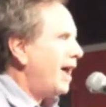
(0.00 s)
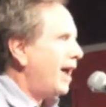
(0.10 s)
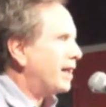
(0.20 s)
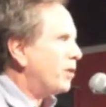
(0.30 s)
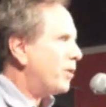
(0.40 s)

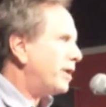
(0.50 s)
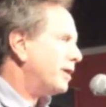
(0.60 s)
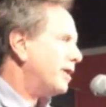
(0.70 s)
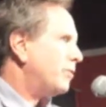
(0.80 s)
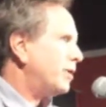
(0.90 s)
And I
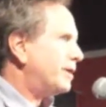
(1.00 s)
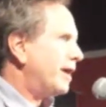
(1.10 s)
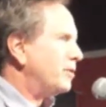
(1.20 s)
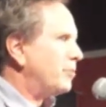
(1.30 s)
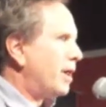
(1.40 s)
went and I went
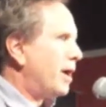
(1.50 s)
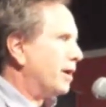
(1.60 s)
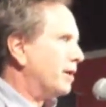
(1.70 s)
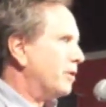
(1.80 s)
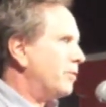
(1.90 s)
down the
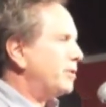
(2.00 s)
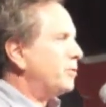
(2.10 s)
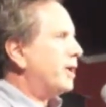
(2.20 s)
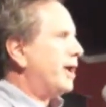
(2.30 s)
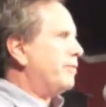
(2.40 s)
block and I went
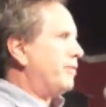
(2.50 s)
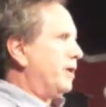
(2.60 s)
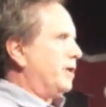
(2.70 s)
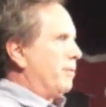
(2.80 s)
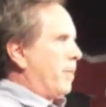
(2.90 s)
to a
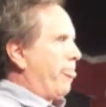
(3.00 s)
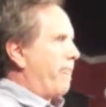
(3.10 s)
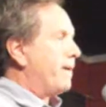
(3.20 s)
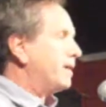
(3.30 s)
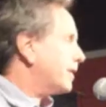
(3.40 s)
cafe.
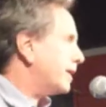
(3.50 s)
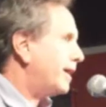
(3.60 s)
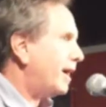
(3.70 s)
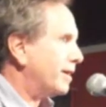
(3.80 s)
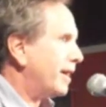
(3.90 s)
And I sat
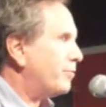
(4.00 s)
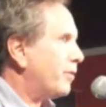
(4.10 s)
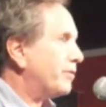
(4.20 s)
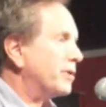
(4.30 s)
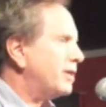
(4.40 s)
down. I had
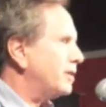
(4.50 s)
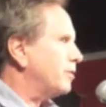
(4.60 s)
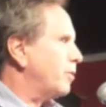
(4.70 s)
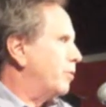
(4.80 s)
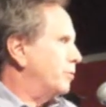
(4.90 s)
breakfast. I didn't
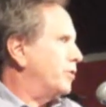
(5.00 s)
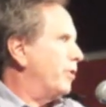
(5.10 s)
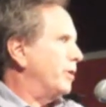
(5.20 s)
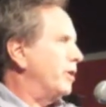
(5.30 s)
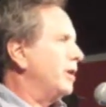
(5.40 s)
know what was
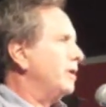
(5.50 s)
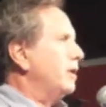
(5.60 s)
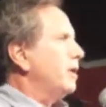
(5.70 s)
going on.